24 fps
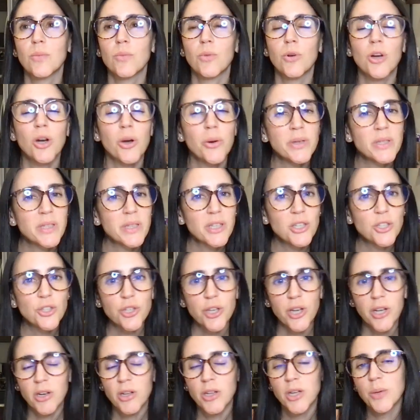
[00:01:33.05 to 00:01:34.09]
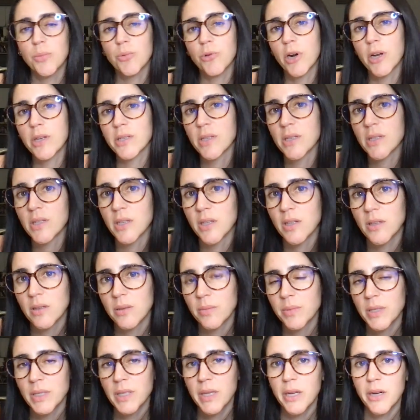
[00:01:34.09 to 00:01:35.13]
We'll go into the channeling process a little
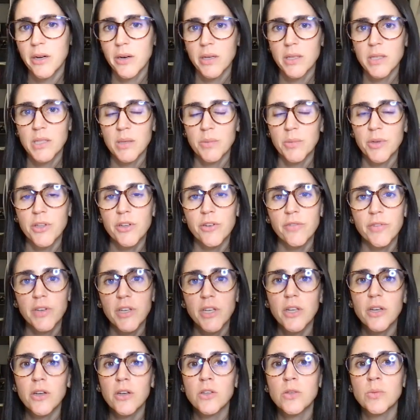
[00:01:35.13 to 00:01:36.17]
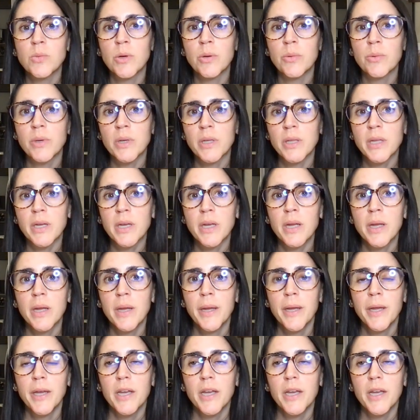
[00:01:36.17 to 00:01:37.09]
bit later in some other videos, but really,